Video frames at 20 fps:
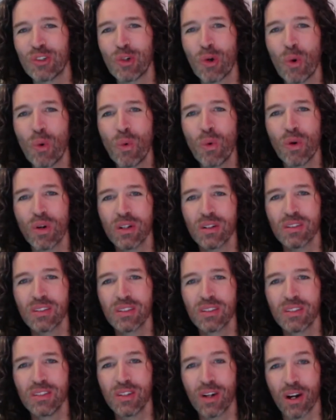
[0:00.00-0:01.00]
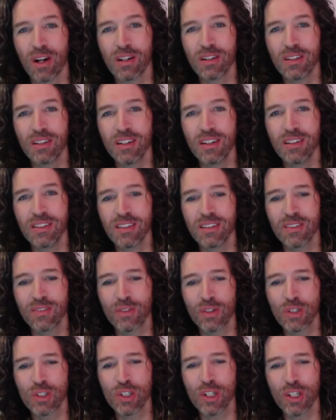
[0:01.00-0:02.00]
towards darkness
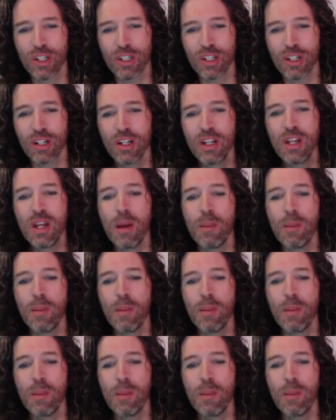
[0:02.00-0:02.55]
for sure